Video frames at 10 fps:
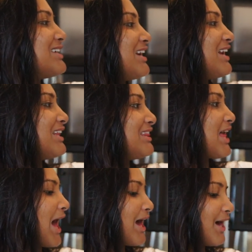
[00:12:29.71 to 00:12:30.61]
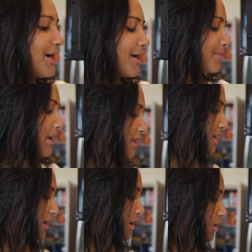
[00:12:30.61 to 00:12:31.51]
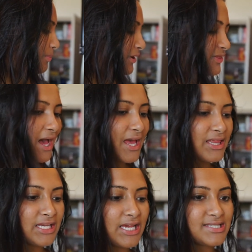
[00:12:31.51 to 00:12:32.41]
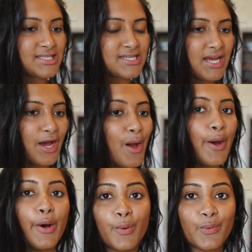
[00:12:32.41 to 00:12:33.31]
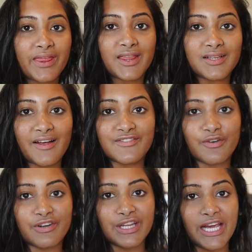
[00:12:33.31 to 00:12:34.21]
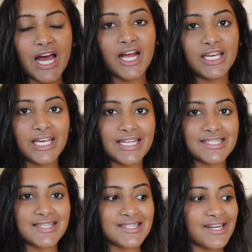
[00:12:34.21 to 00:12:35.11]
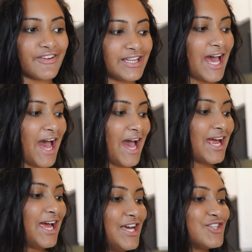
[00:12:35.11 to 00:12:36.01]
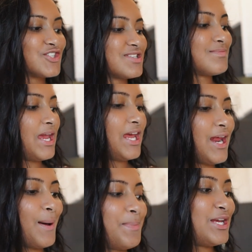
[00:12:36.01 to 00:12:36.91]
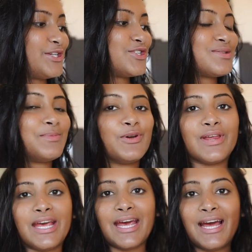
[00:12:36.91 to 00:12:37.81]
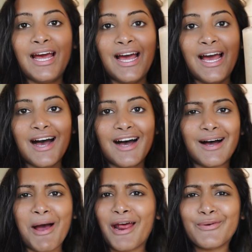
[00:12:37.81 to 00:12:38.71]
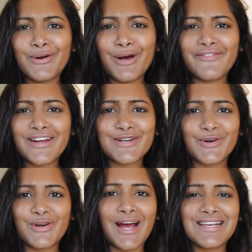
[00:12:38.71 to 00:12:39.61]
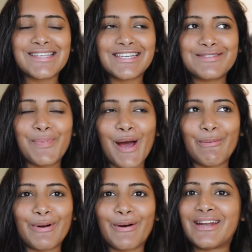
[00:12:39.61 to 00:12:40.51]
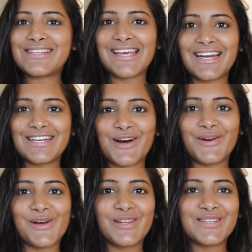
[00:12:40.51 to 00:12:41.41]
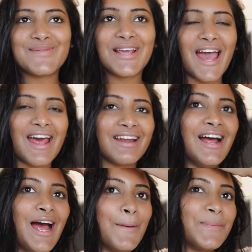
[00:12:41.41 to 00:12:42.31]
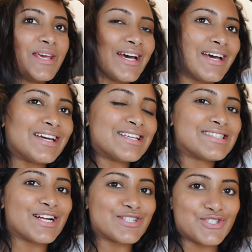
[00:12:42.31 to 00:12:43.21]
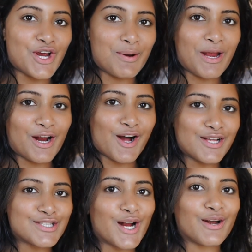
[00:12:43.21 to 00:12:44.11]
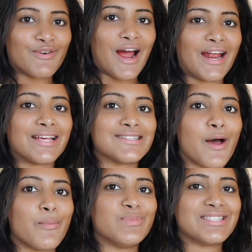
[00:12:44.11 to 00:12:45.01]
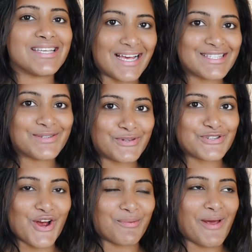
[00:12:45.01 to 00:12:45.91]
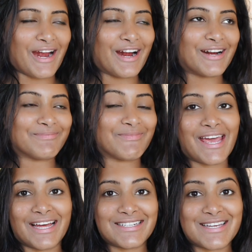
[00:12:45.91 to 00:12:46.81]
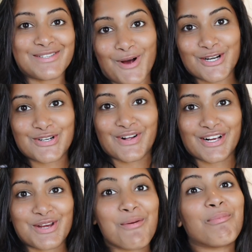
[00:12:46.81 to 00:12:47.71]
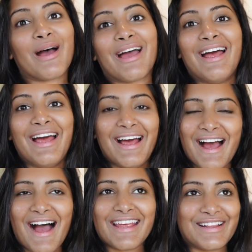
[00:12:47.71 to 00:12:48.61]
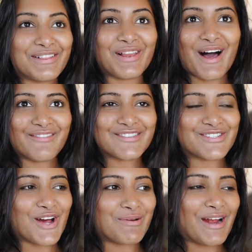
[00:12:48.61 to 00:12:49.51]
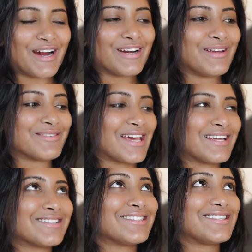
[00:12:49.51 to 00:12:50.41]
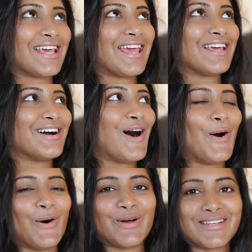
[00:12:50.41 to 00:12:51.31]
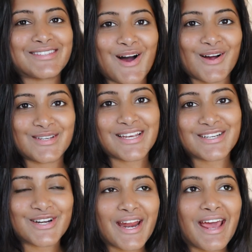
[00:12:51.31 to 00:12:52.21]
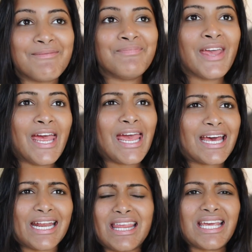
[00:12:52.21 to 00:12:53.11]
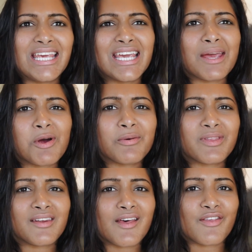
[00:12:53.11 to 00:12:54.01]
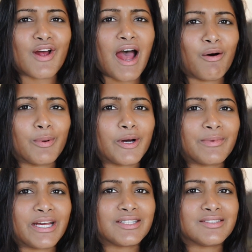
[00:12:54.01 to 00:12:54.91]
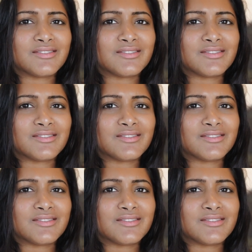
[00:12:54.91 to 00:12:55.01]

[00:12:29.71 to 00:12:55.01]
heated that up, and then I'll put that in the quesadilla with the leftover like onions and stuff like that. Just made a peach smoothie. I don't know if I told you guys this, but we're going to San Antonio this weekend because there's a John Mayer concert, and Ryan is obsessed with John Mayer and his watch collection, but he loves John Mayer. He was like singing all his songs yesterday, and I think he came out with another album like